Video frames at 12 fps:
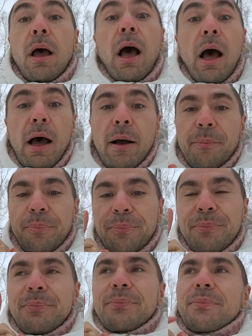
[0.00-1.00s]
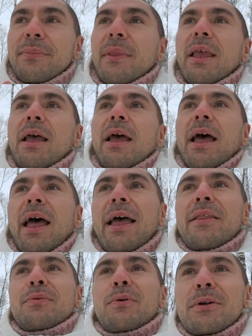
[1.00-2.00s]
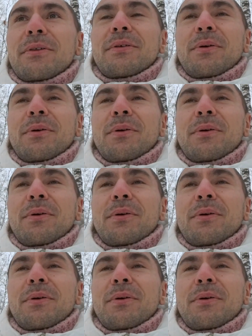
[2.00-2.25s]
ah and what